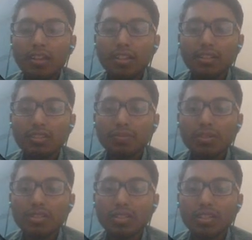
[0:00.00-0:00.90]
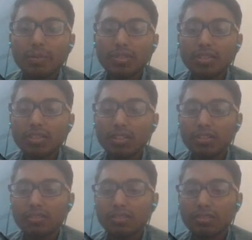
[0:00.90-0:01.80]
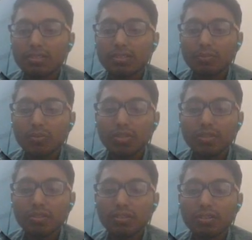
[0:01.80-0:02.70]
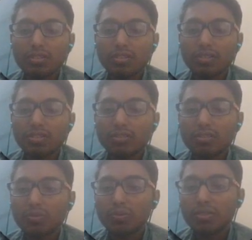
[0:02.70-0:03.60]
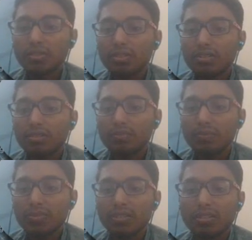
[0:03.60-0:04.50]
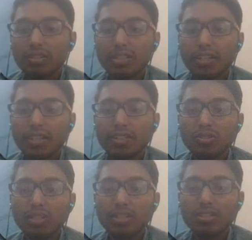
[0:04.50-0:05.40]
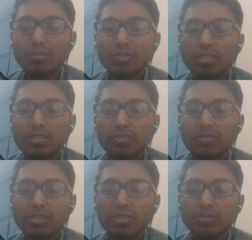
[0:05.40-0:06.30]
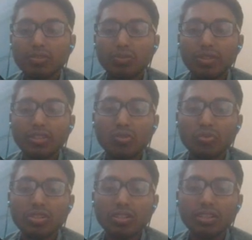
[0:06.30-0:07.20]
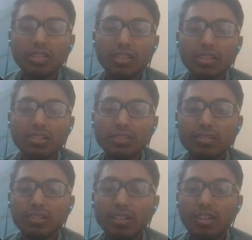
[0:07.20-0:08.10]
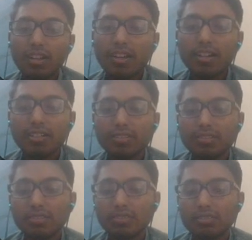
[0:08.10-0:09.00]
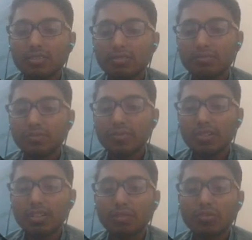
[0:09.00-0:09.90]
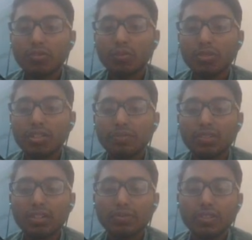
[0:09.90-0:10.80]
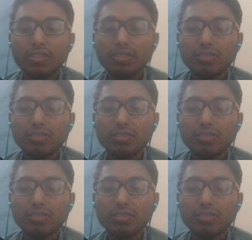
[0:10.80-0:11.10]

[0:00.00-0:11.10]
In these features, I have seen that some of the sites or links which is being used in the transaction are comes from the different